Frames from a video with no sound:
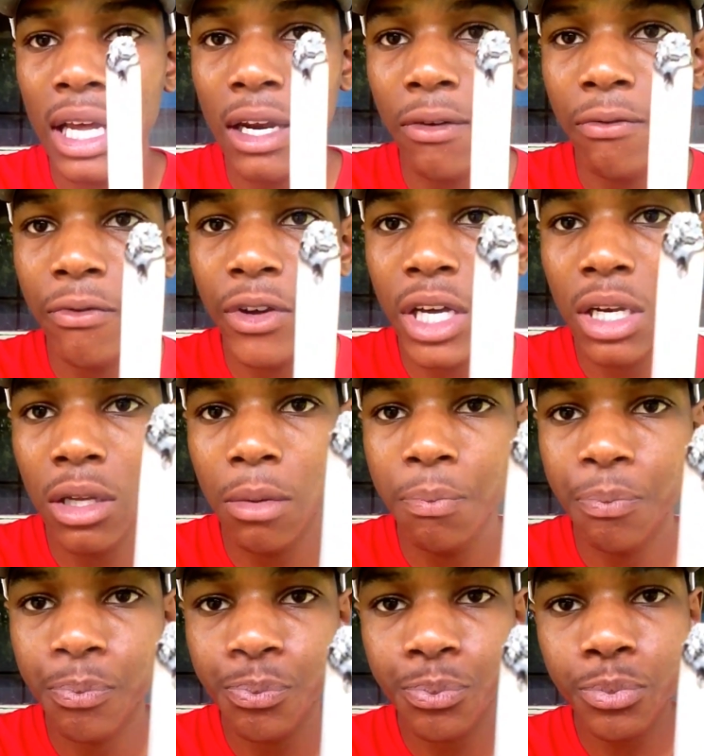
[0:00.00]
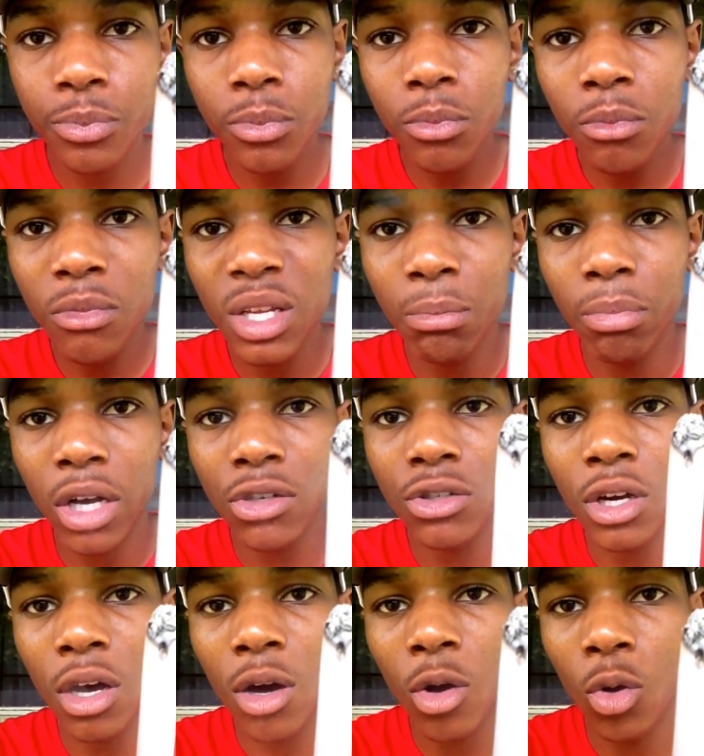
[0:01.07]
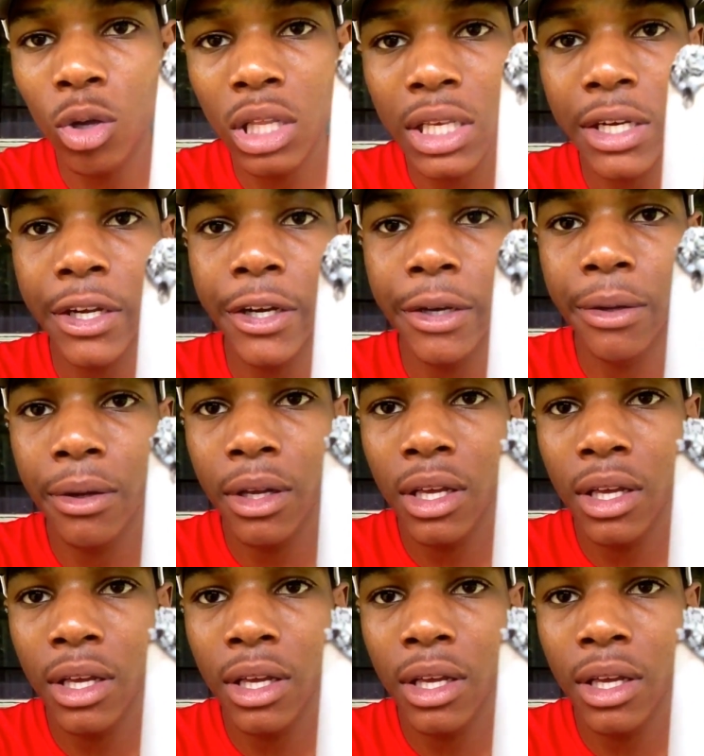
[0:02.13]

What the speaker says: kind of funny. Burnt a hole in there,